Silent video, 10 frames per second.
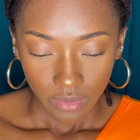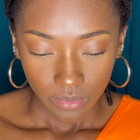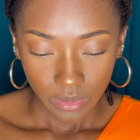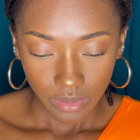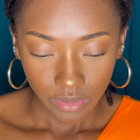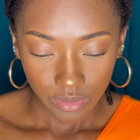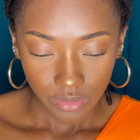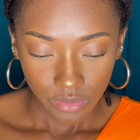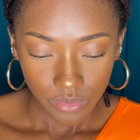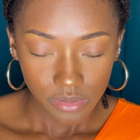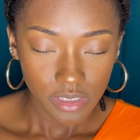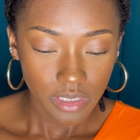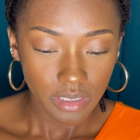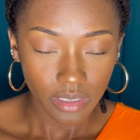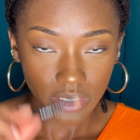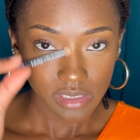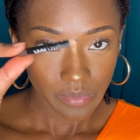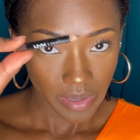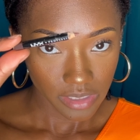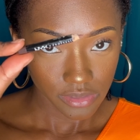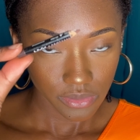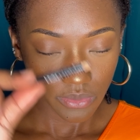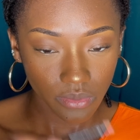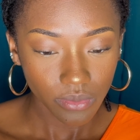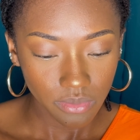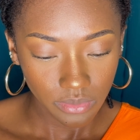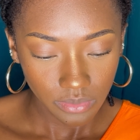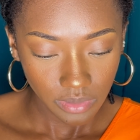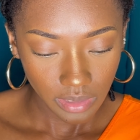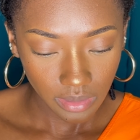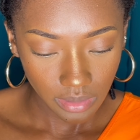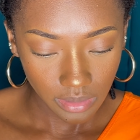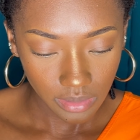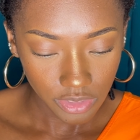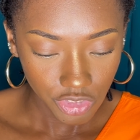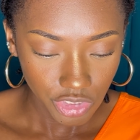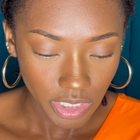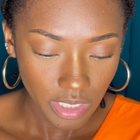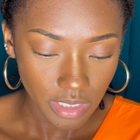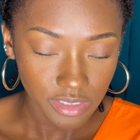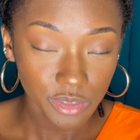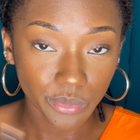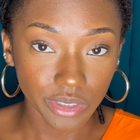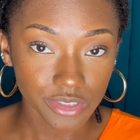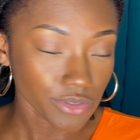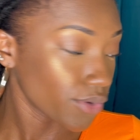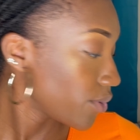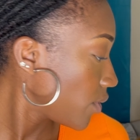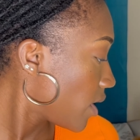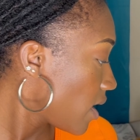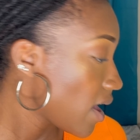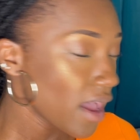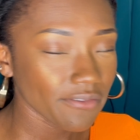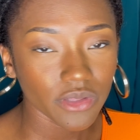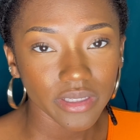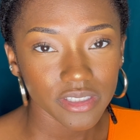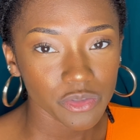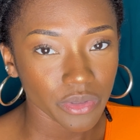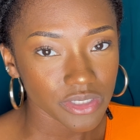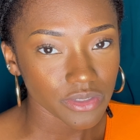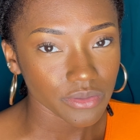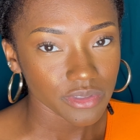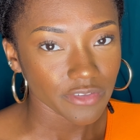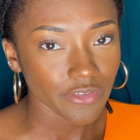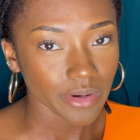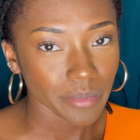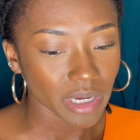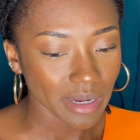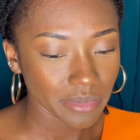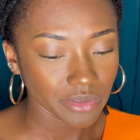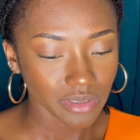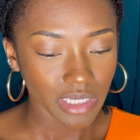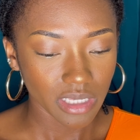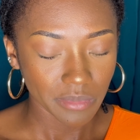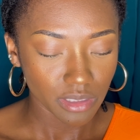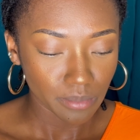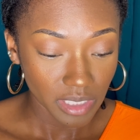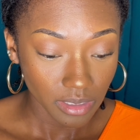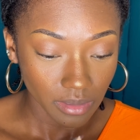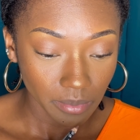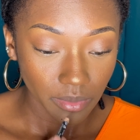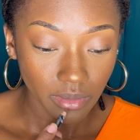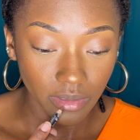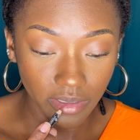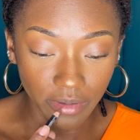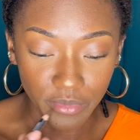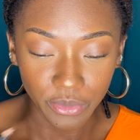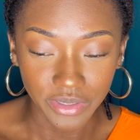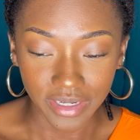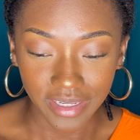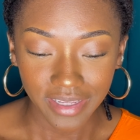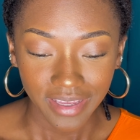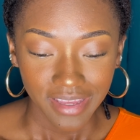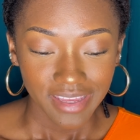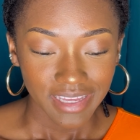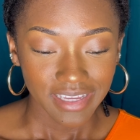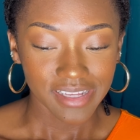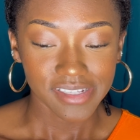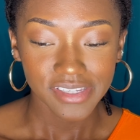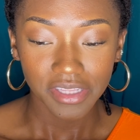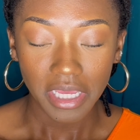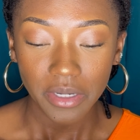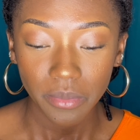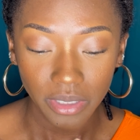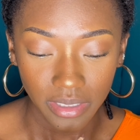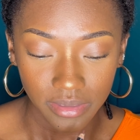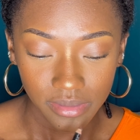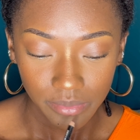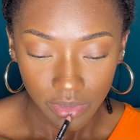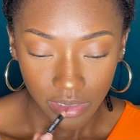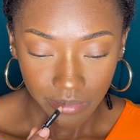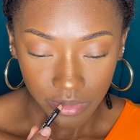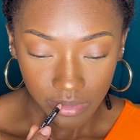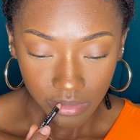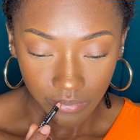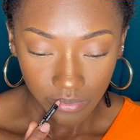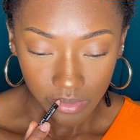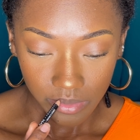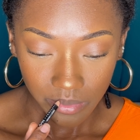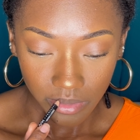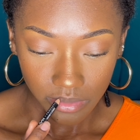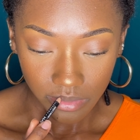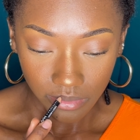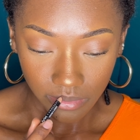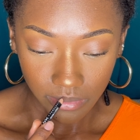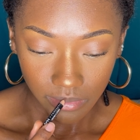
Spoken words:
we are gonna use the NYX pencil in the shade Espresso. I feel like Espresso is a very popular name in the makeup community because a lot of brands be naming stuff Espresso.